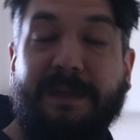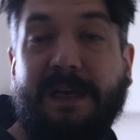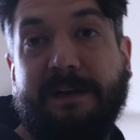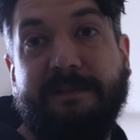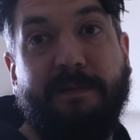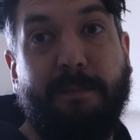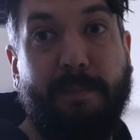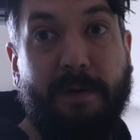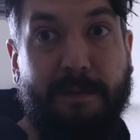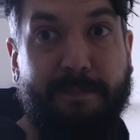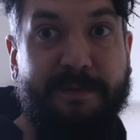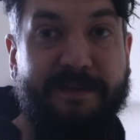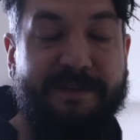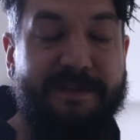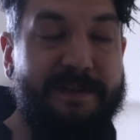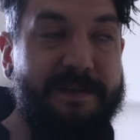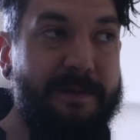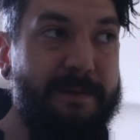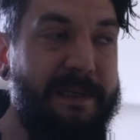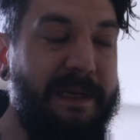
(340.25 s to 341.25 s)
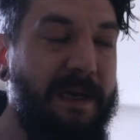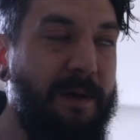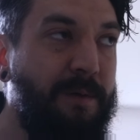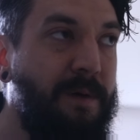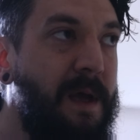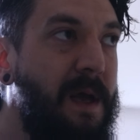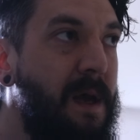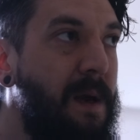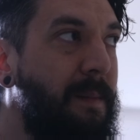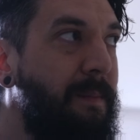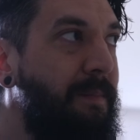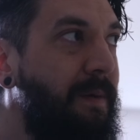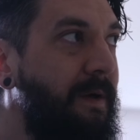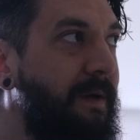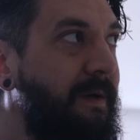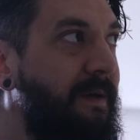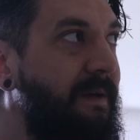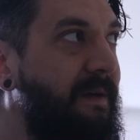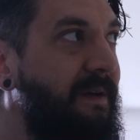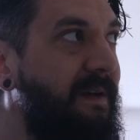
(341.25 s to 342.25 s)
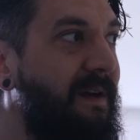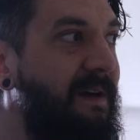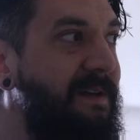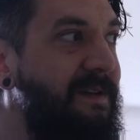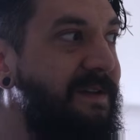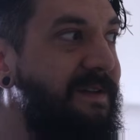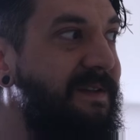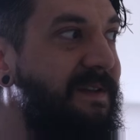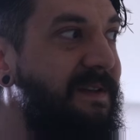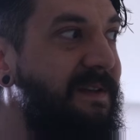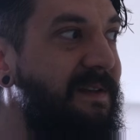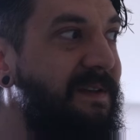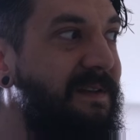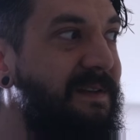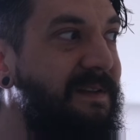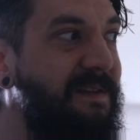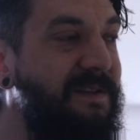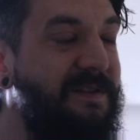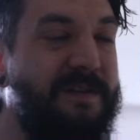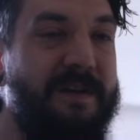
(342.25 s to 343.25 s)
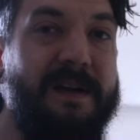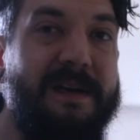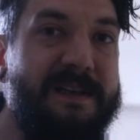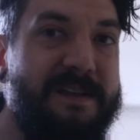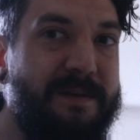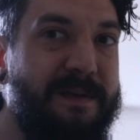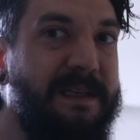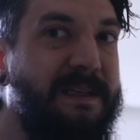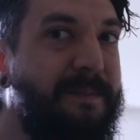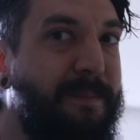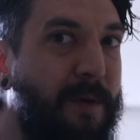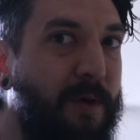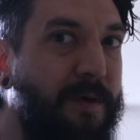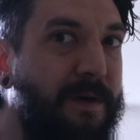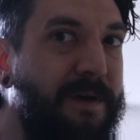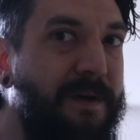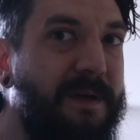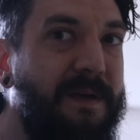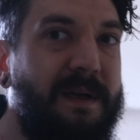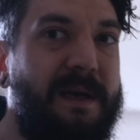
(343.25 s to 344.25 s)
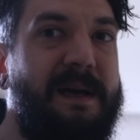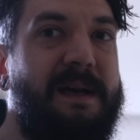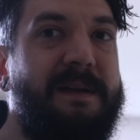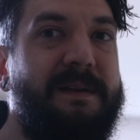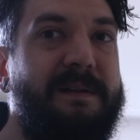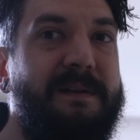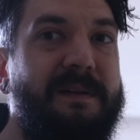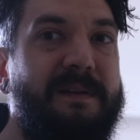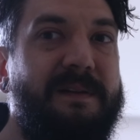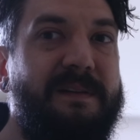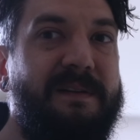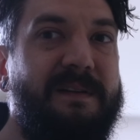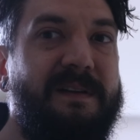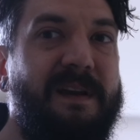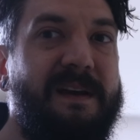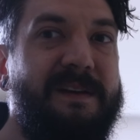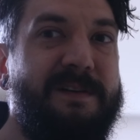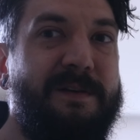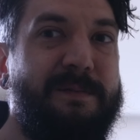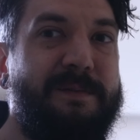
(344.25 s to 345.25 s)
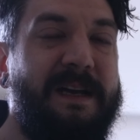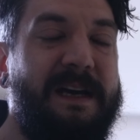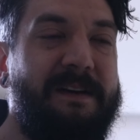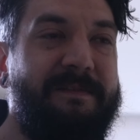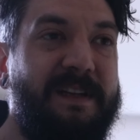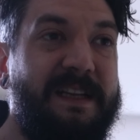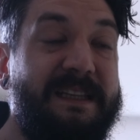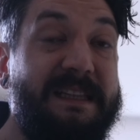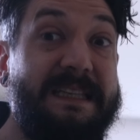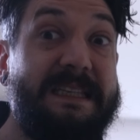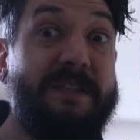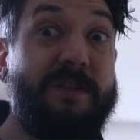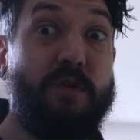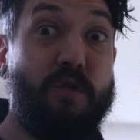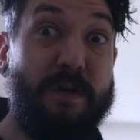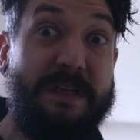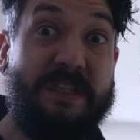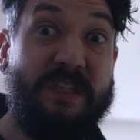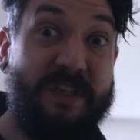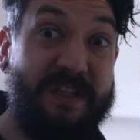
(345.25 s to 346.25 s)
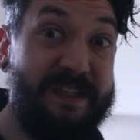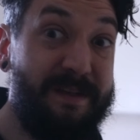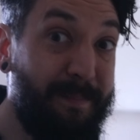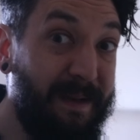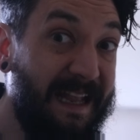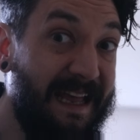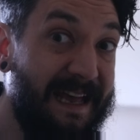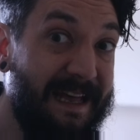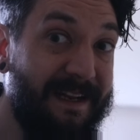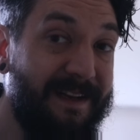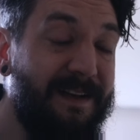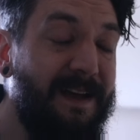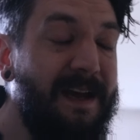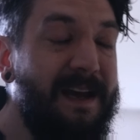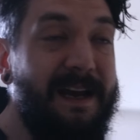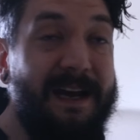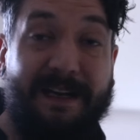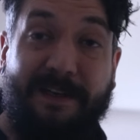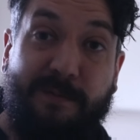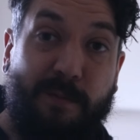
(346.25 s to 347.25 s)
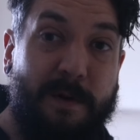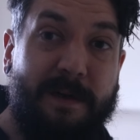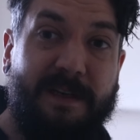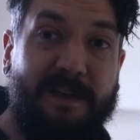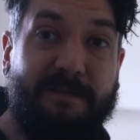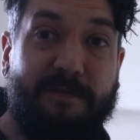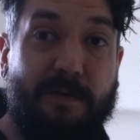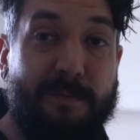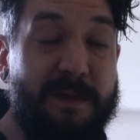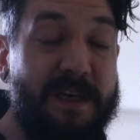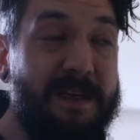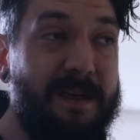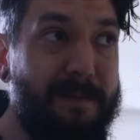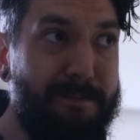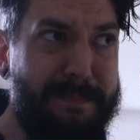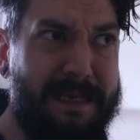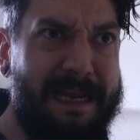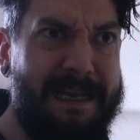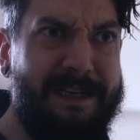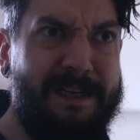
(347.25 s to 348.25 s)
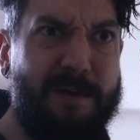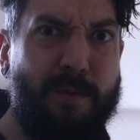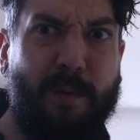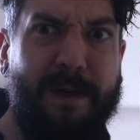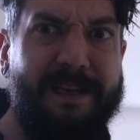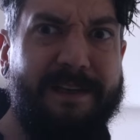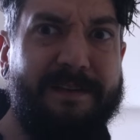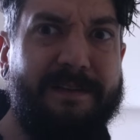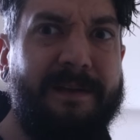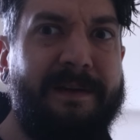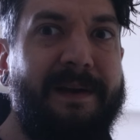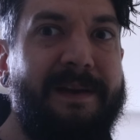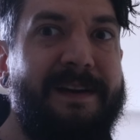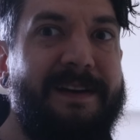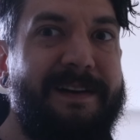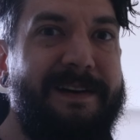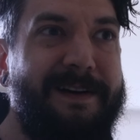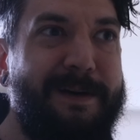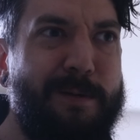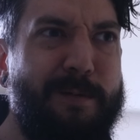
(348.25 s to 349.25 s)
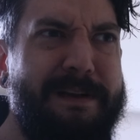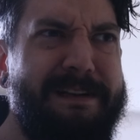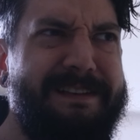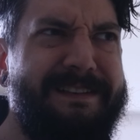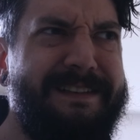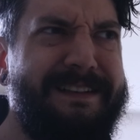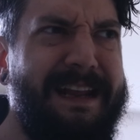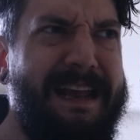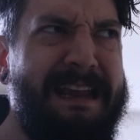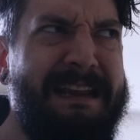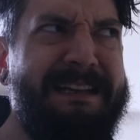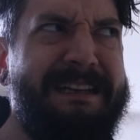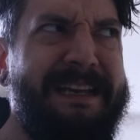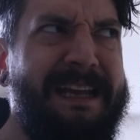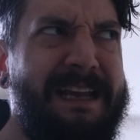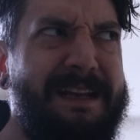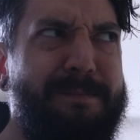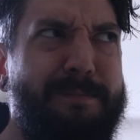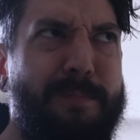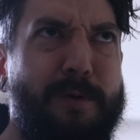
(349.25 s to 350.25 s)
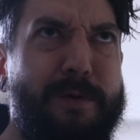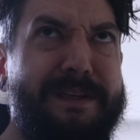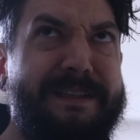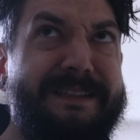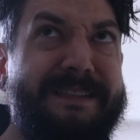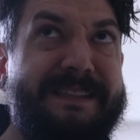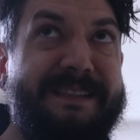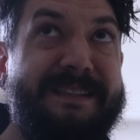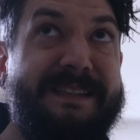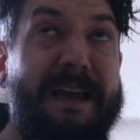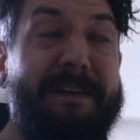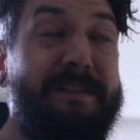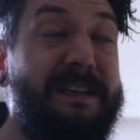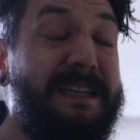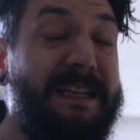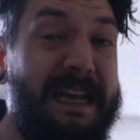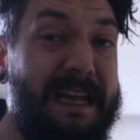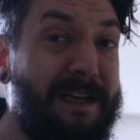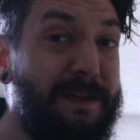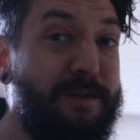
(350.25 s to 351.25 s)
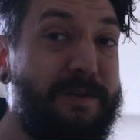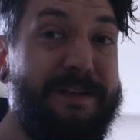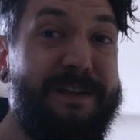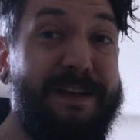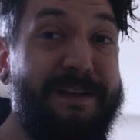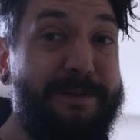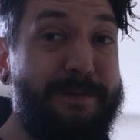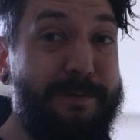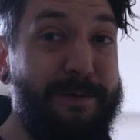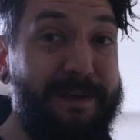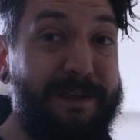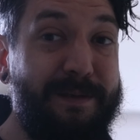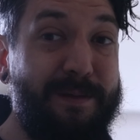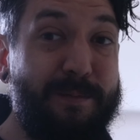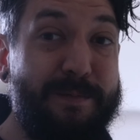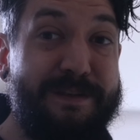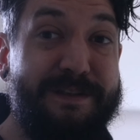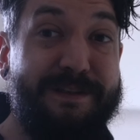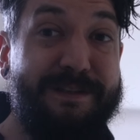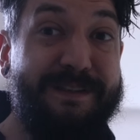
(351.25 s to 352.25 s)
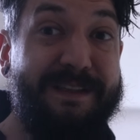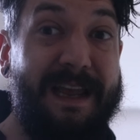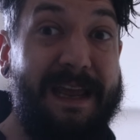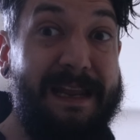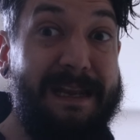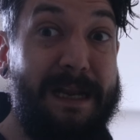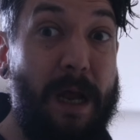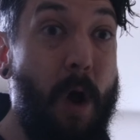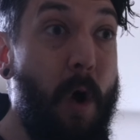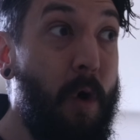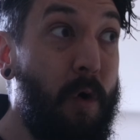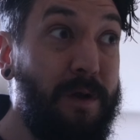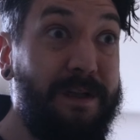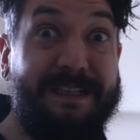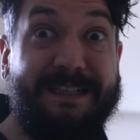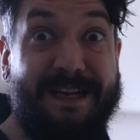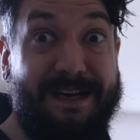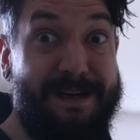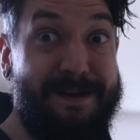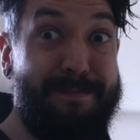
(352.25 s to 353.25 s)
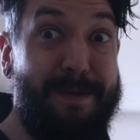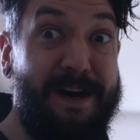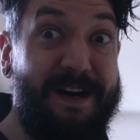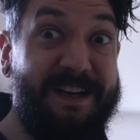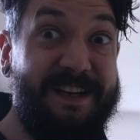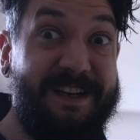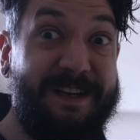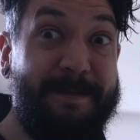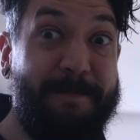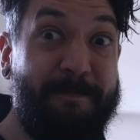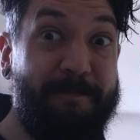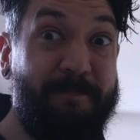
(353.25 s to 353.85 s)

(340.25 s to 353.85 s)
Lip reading: I have a purpose to do it now, but I just try to eat more and I don't have like this stringent plan. And it's working for me. I'm gaining weight. I weighed in at 88.7 kg yesterday, which is an all-time high.